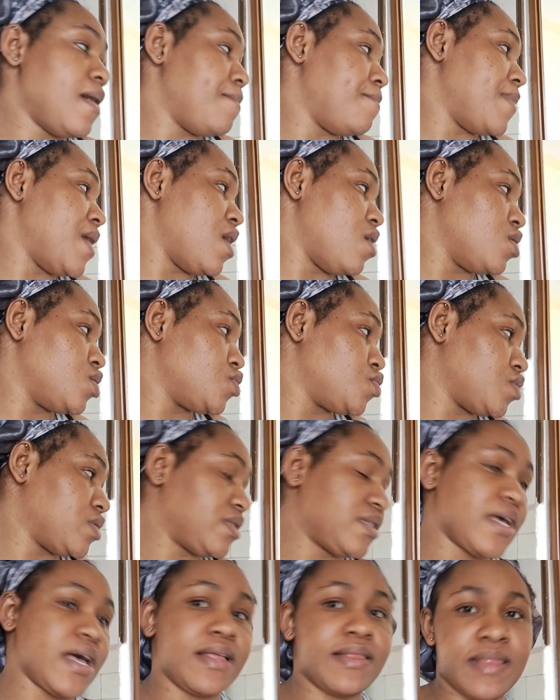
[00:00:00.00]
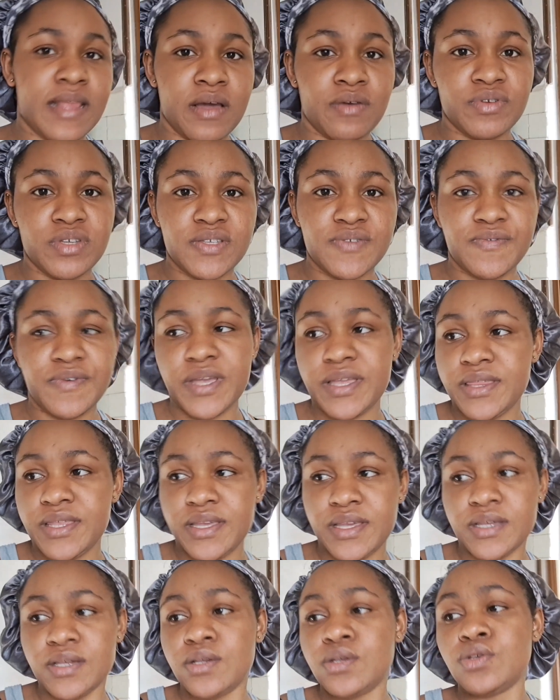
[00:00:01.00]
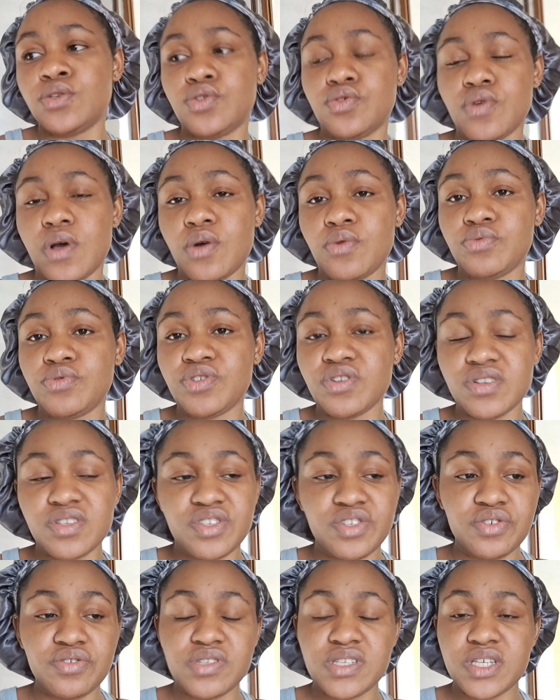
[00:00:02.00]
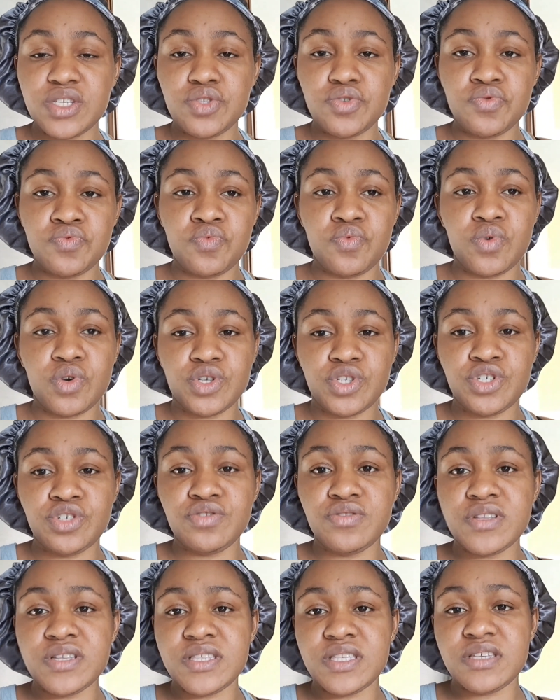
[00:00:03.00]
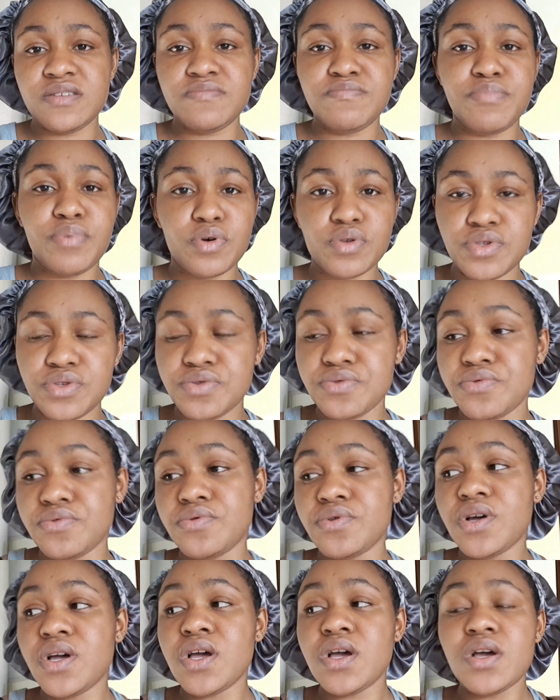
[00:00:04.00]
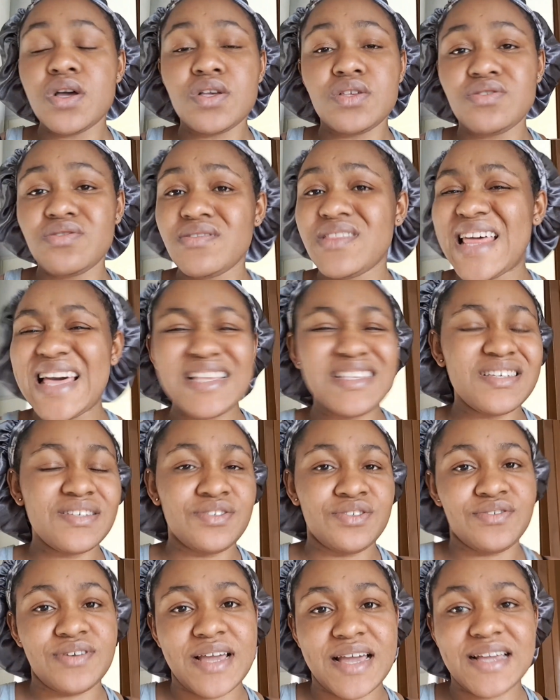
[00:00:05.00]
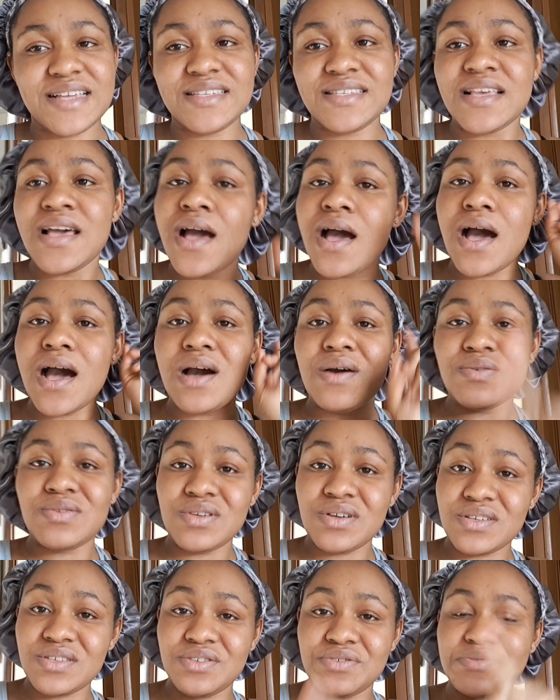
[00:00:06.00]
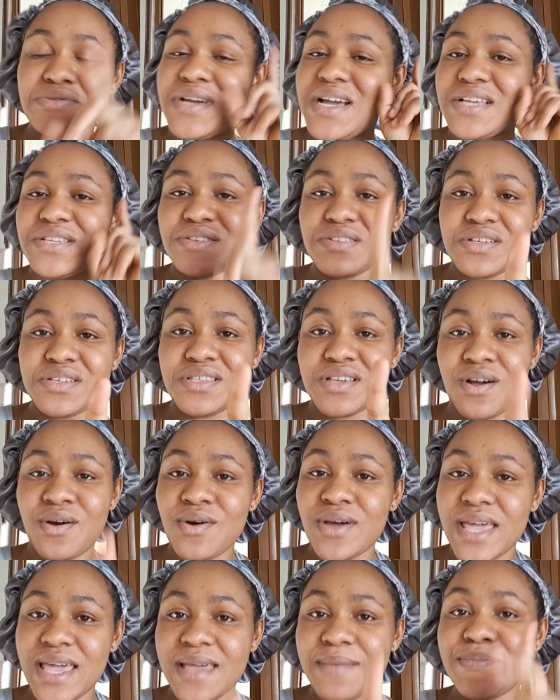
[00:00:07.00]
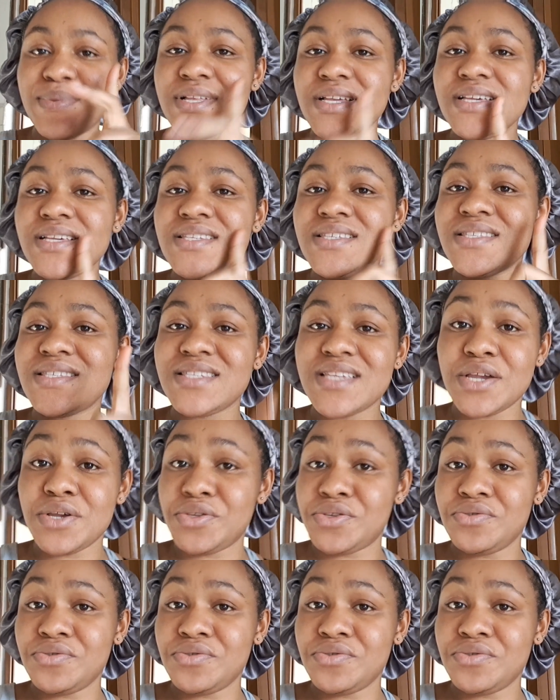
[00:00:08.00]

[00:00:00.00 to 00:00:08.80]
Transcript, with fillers: my hot water now is ready, so I will just use it to wash Unity bottle. So that's it, you guys. I will talk to you guys later, okay? Please stay